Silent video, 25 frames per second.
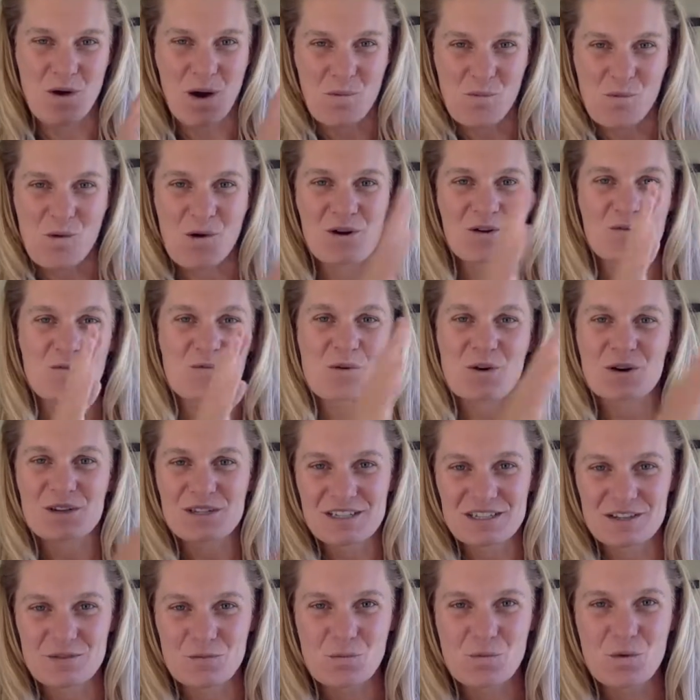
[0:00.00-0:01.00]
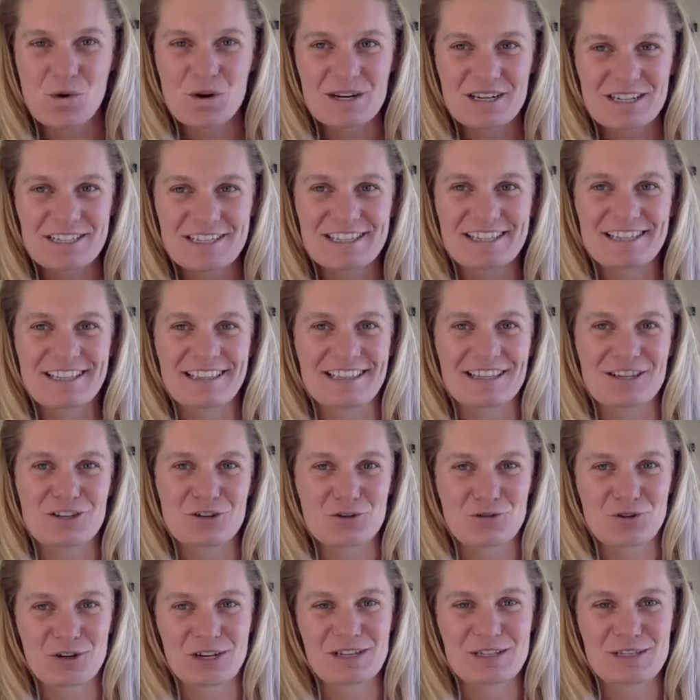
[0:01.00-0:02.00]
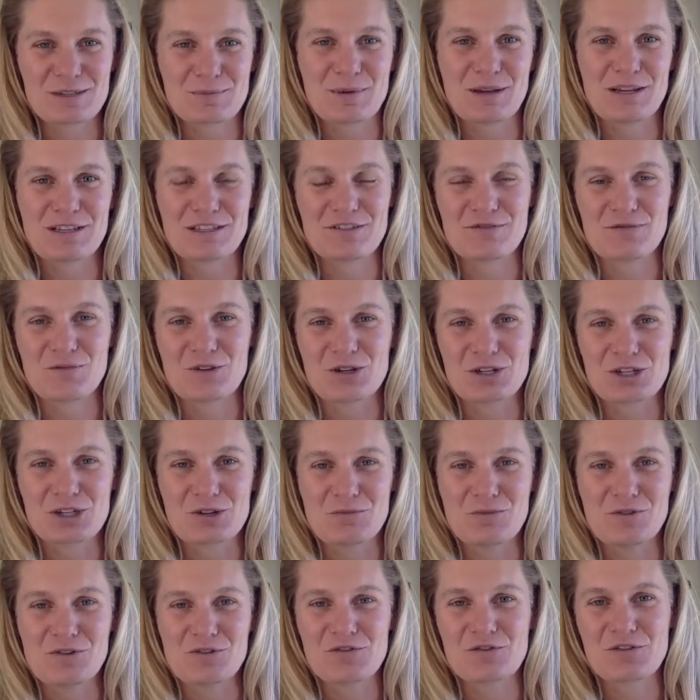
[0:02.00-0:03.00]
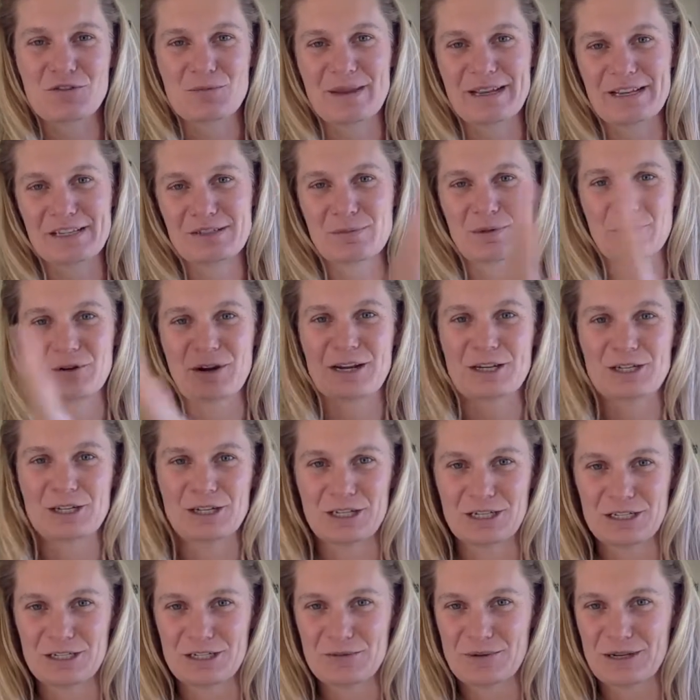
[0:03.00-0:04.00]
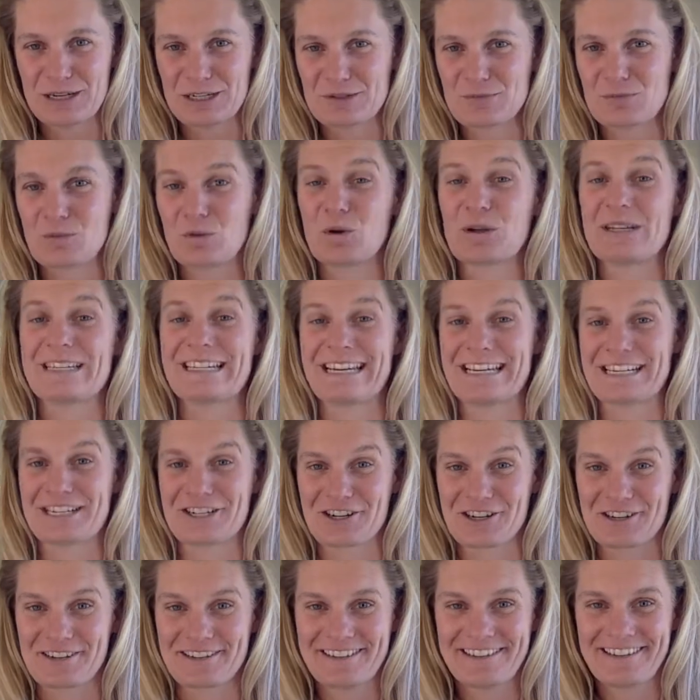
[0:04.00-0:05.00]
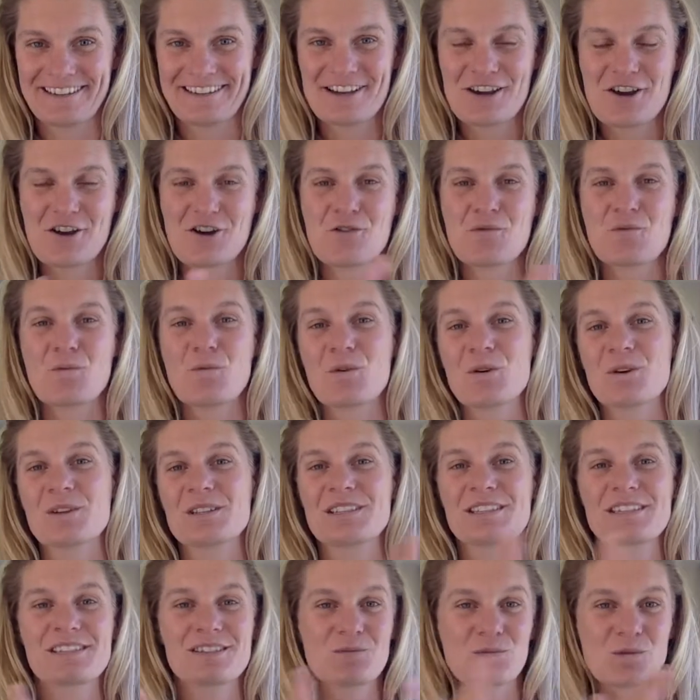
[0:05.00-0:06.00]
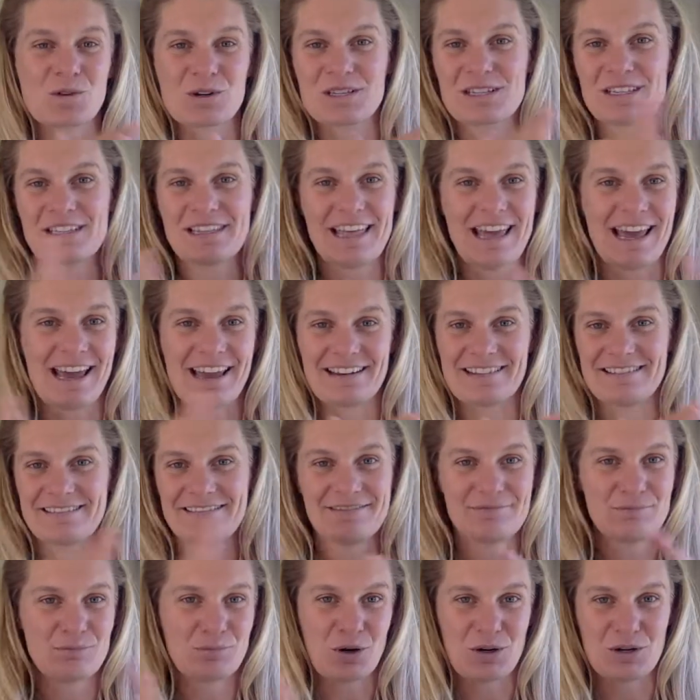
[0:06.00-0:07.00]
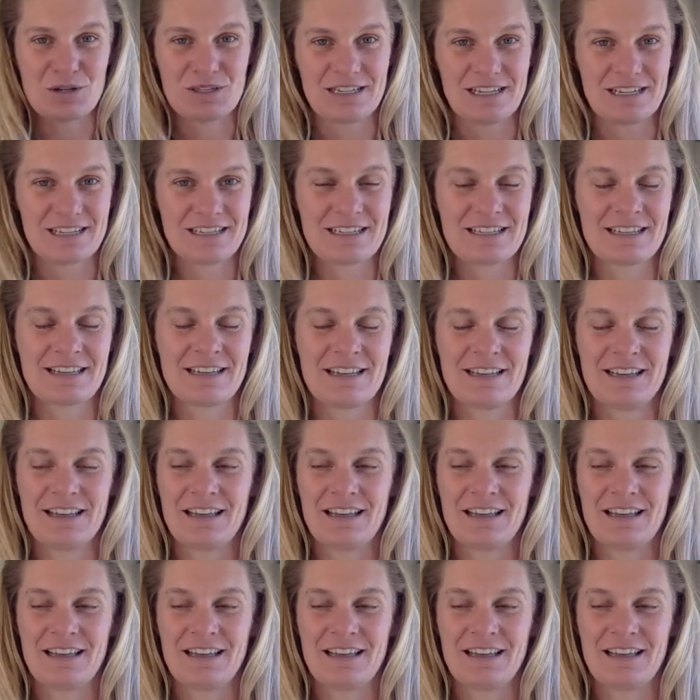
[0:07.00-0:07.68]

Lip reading: what is it that triggers a piece of work to move from exploration into exploitation? What's that process?